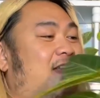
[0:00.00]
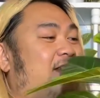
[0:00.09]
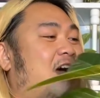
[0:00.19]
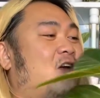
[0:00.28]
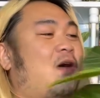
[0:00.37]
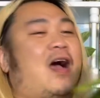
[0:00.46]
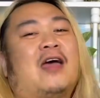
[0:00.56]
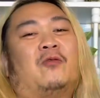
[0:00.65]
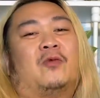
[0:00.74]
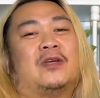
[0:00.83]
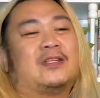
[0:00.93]
Now, I
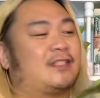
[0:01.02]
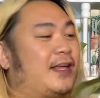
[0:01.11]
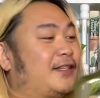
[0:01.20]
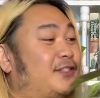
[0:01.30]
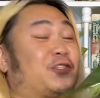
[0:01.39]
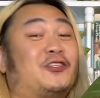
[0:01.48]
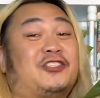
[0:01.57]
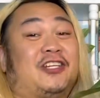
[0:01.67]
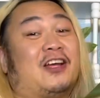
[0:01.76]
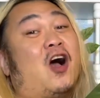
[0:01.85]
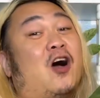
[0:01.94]
was
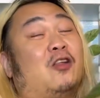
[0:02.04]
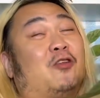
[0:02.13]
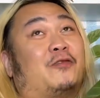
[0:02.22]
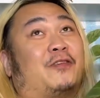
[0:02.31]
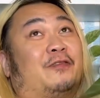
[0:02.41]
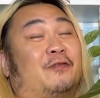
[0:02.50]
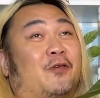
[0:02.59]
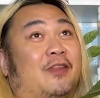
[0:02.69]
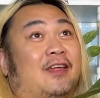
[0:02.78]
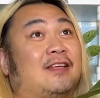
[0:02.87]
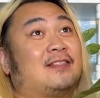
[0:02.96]
searching all over for
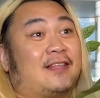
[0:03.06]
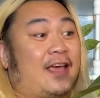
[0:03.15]
this,